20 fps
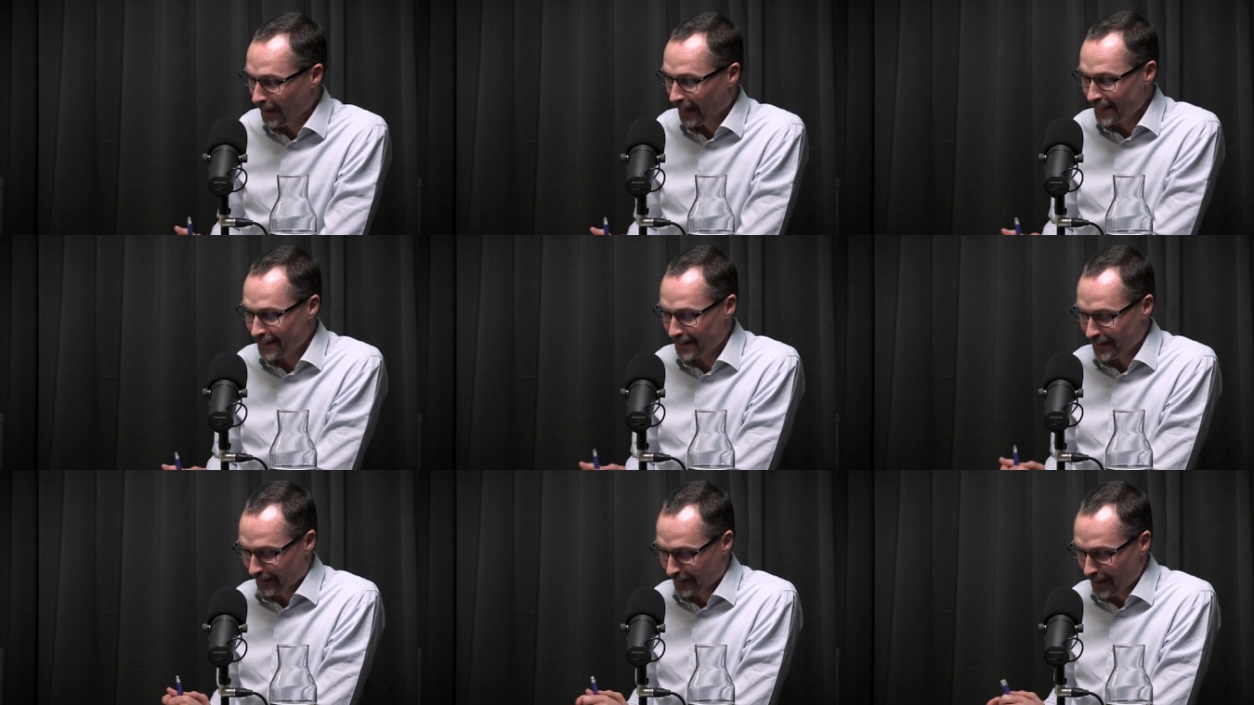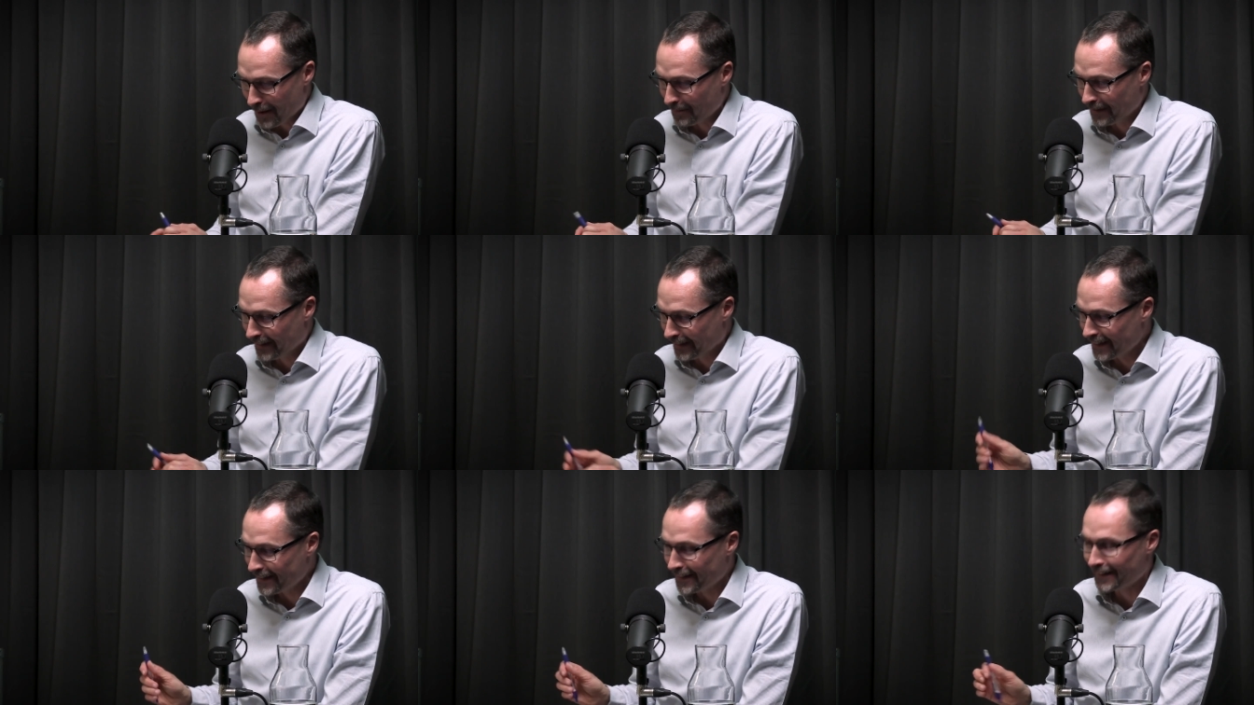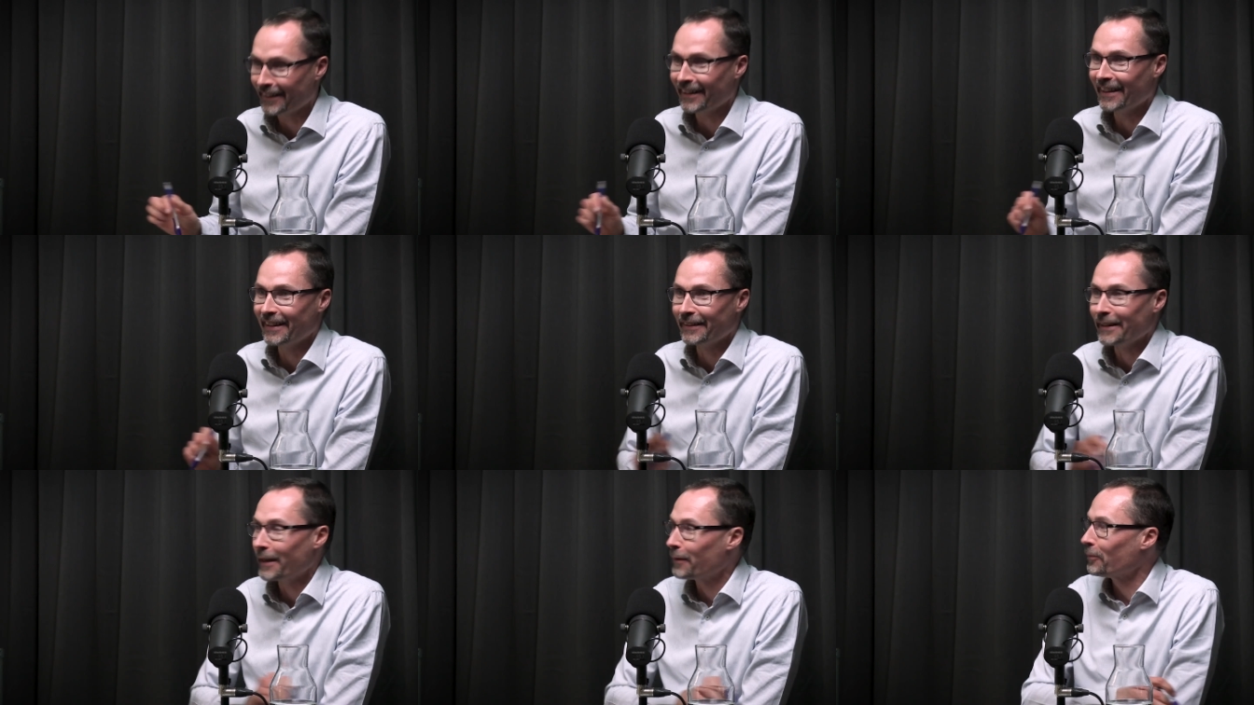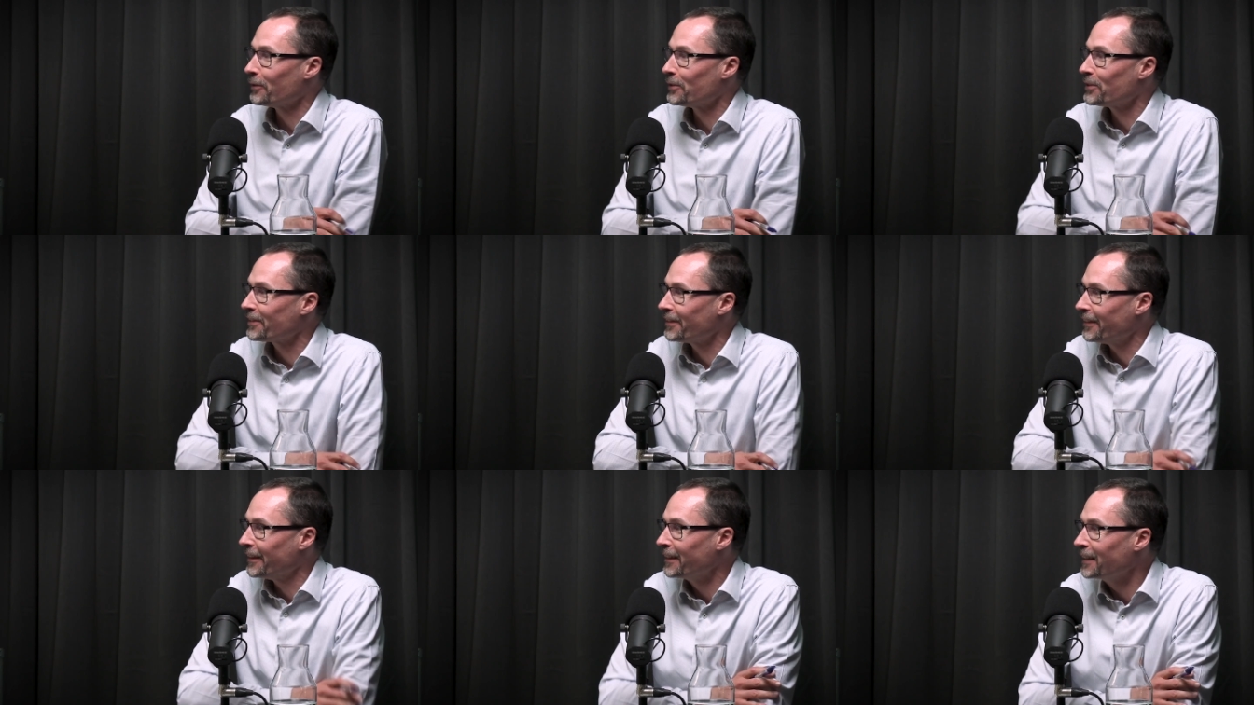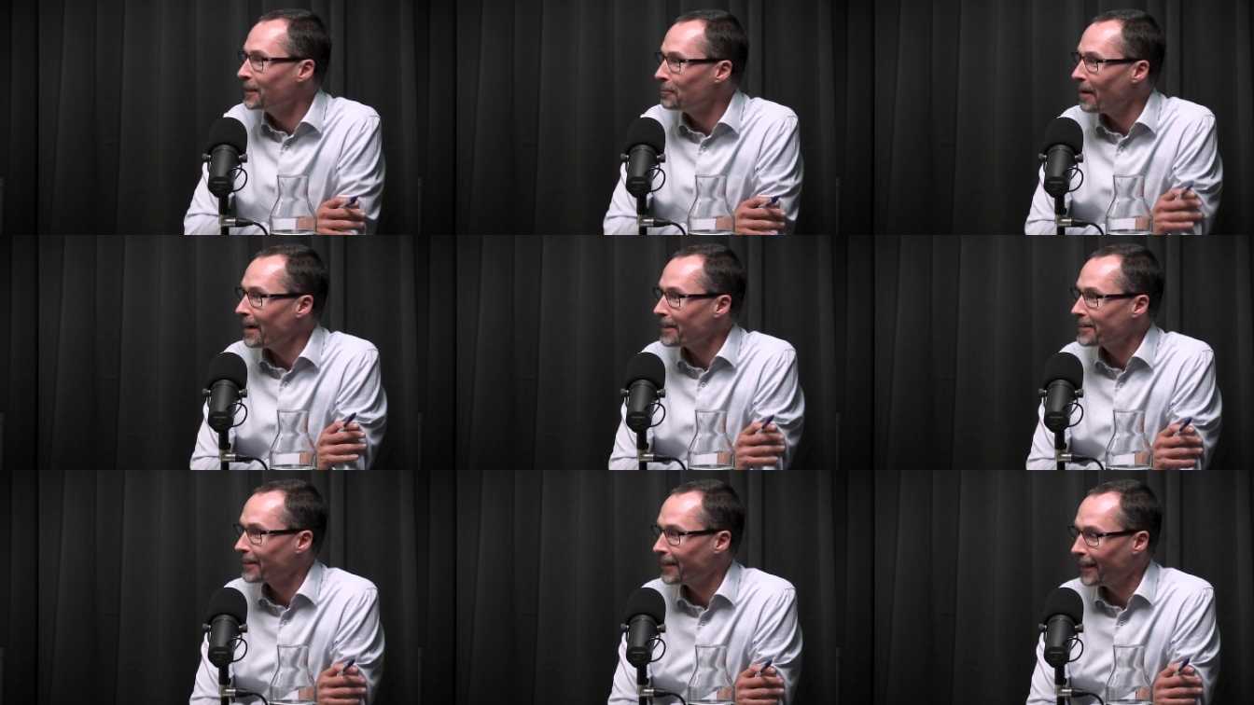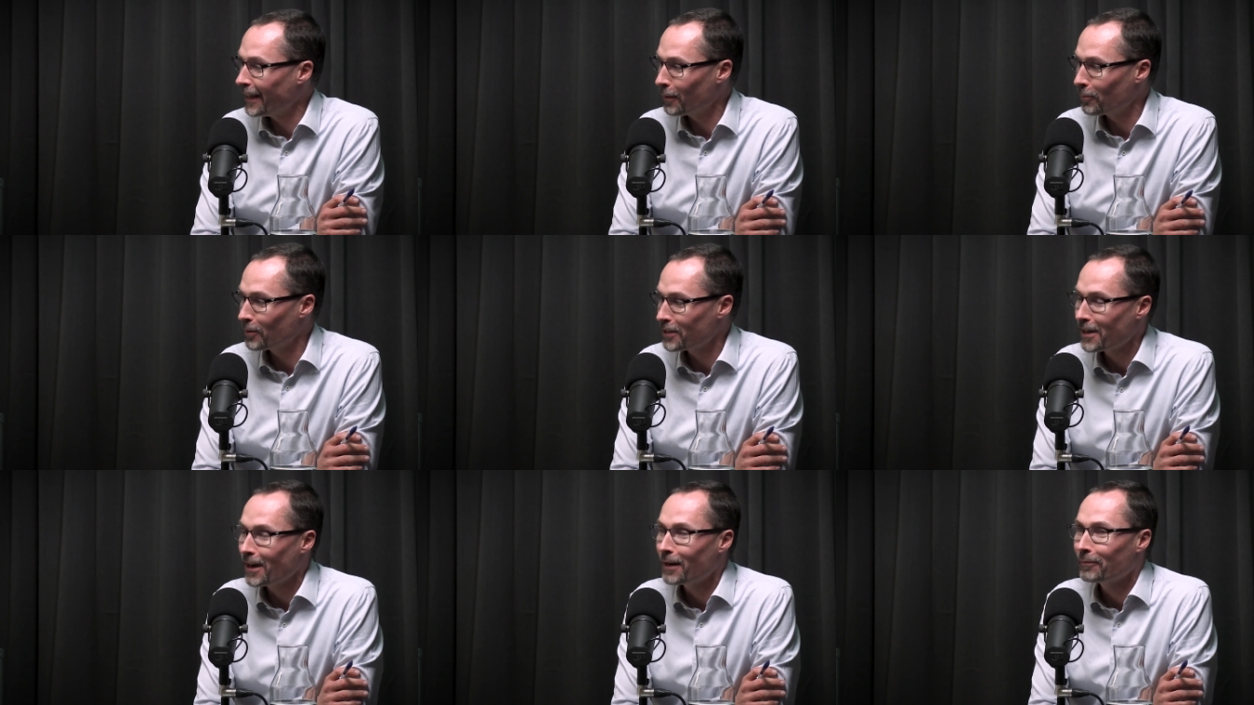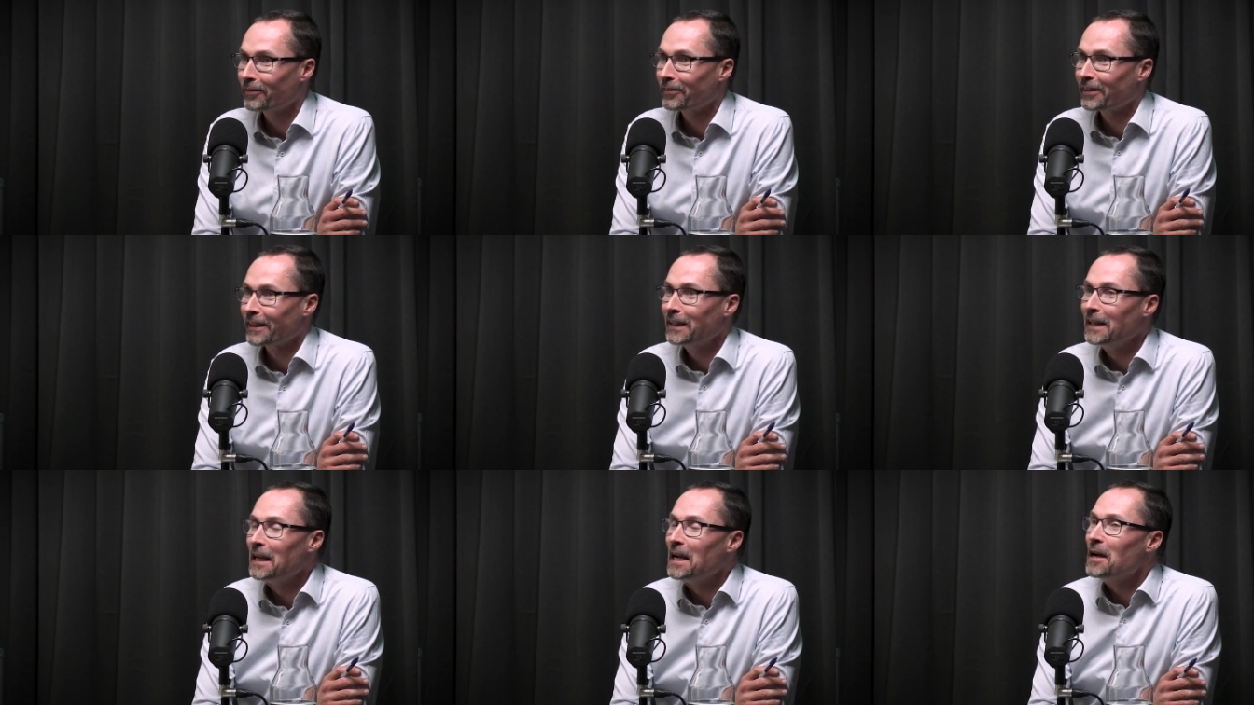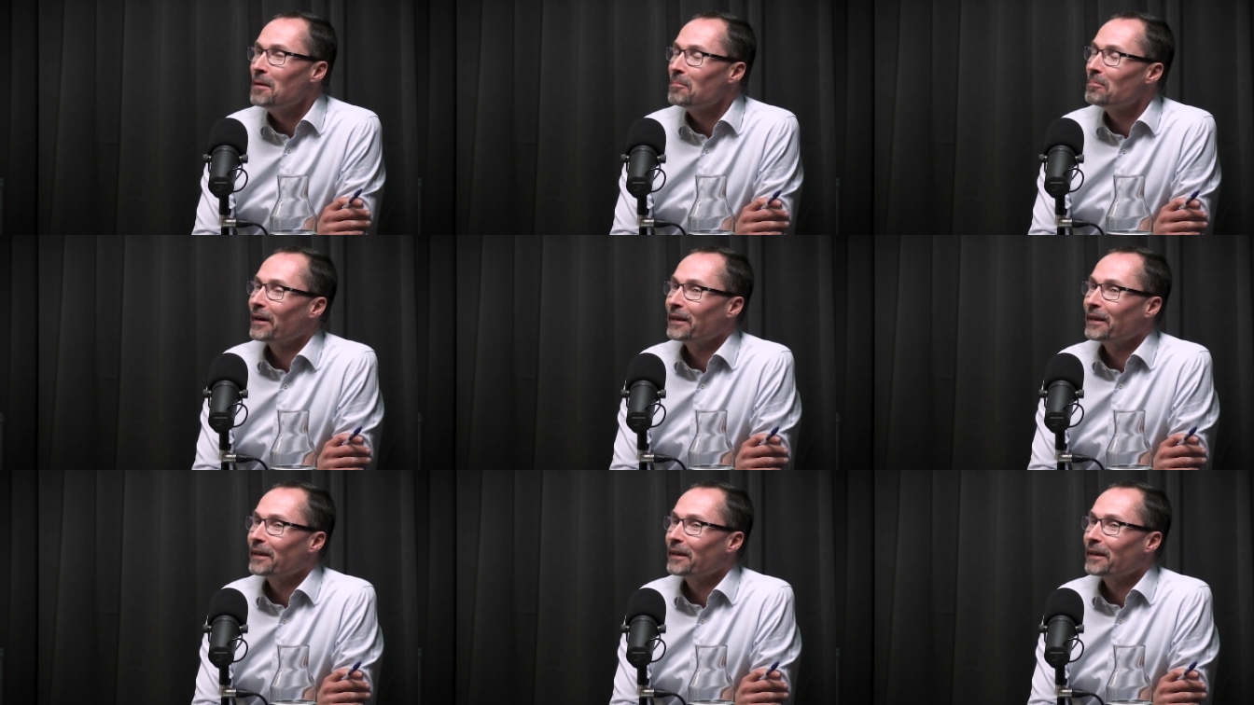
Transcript: Malaysian company yesterday that was master data was hard for them. Yeah.